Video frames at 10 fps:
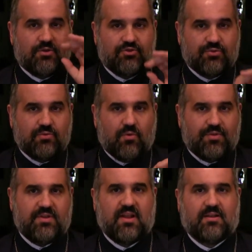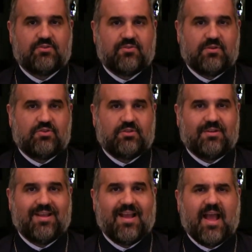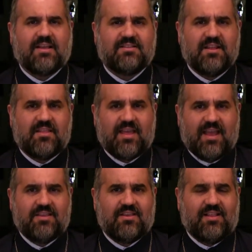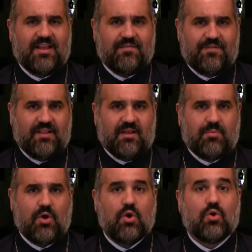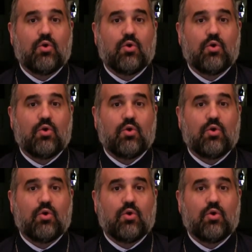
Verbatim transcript: A true Orthodox Christian, as Nathaniel and Philip,